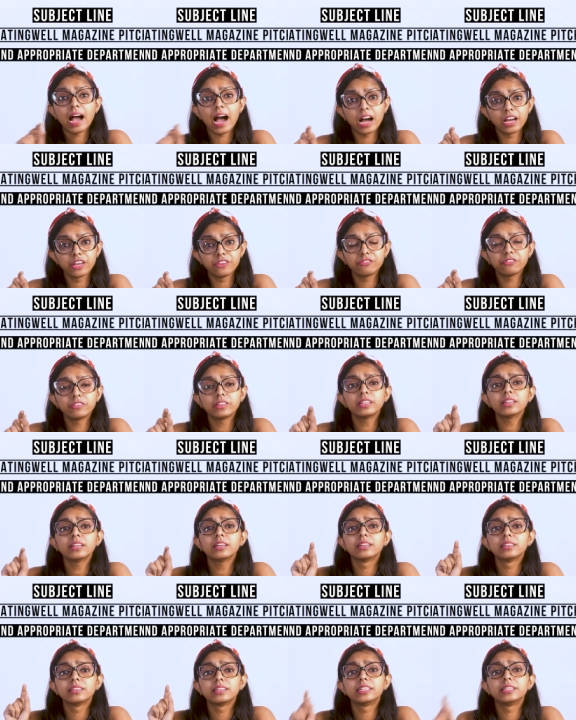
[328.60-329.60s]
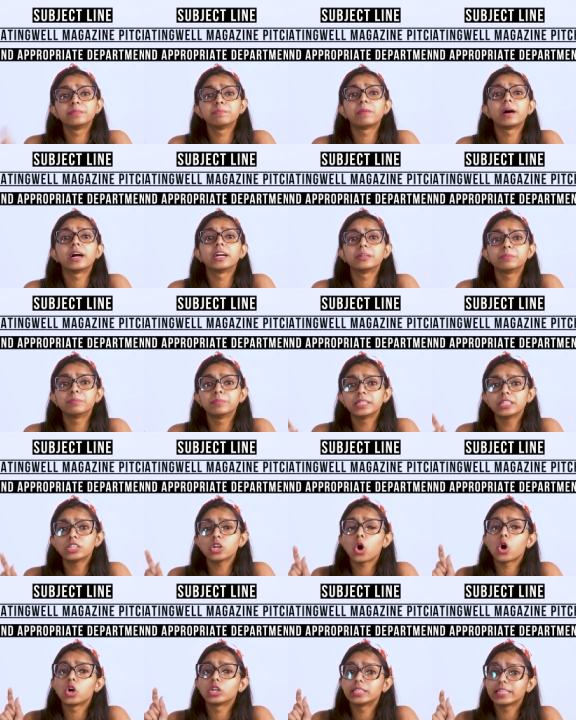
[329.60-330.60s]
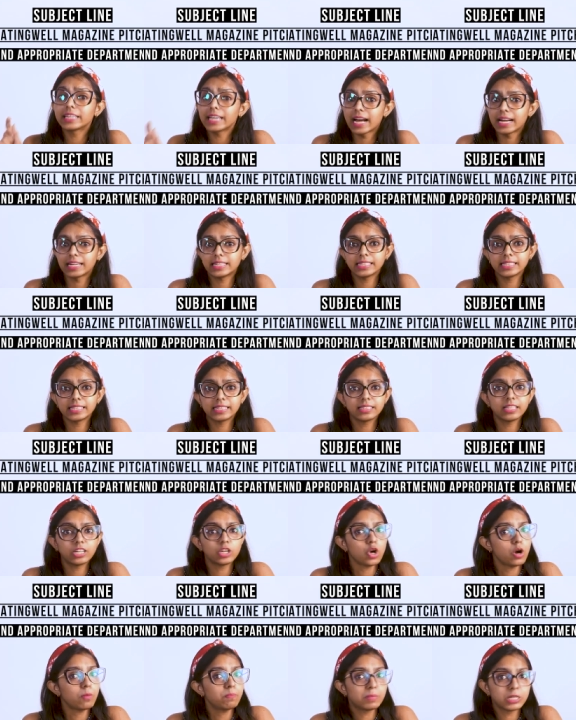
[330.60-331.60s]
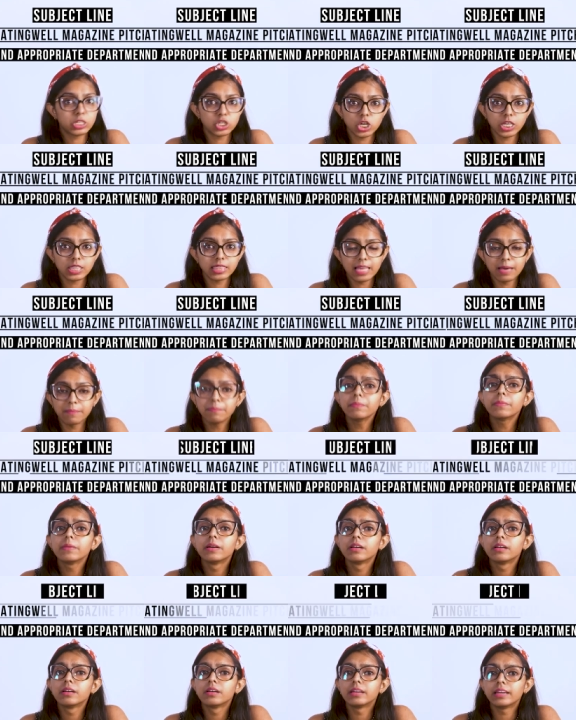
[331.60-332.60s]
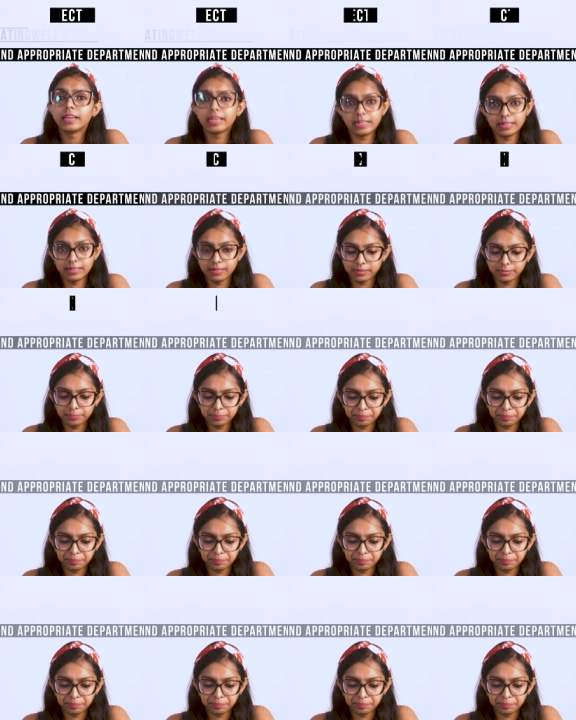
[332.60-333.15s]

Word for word: hyphen, the department or the category that you are pitching them in.